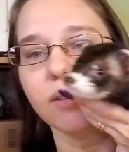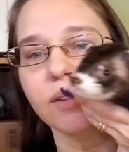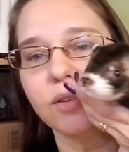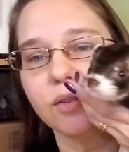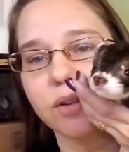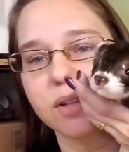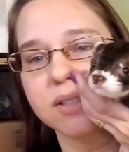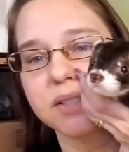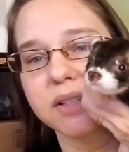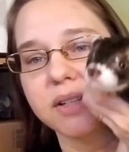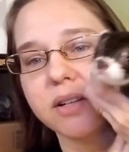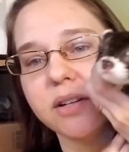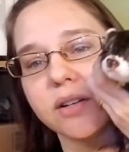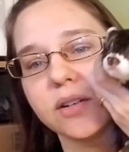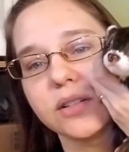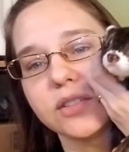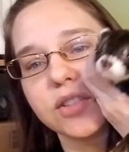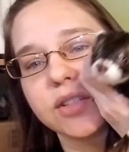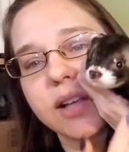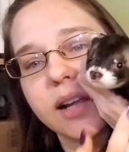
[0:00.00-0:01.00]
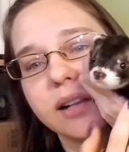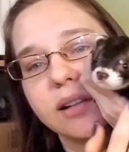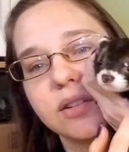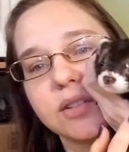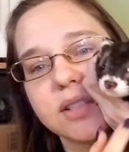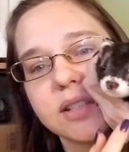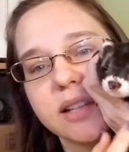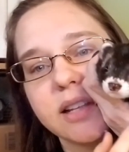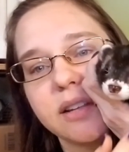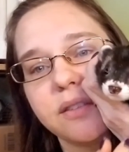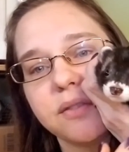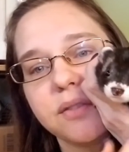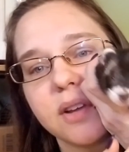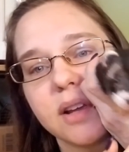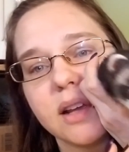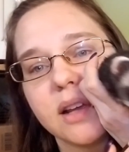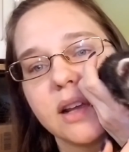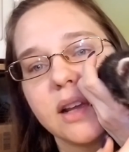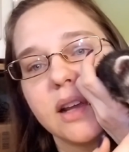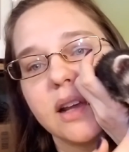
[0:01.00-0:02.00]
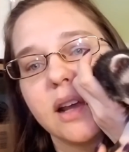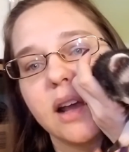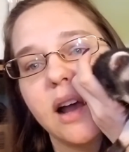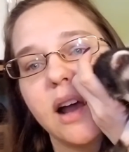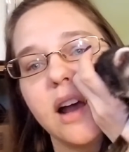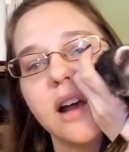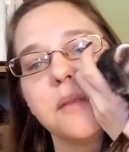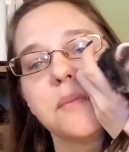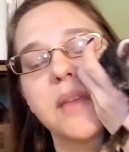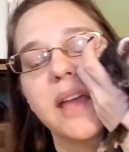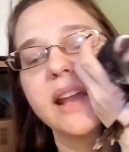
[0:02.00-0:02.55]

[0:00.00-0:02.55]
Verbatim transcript: You can see here, she's got a little sleeve. Um,